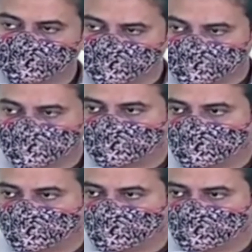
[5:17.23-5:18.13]
from state
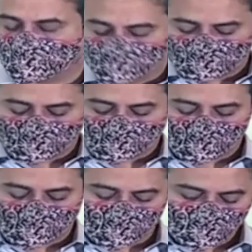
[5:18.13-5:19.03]
government of
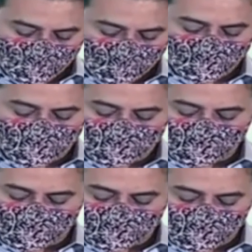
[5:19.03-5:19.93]
Telangana will
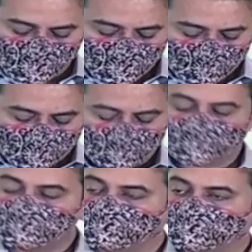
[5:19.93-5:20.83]
continue
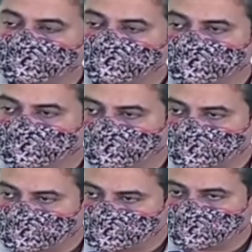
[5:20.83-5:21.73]
with your future
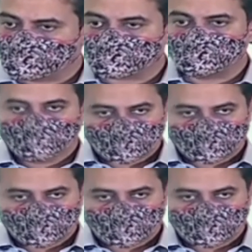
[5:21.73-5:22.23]
programs also.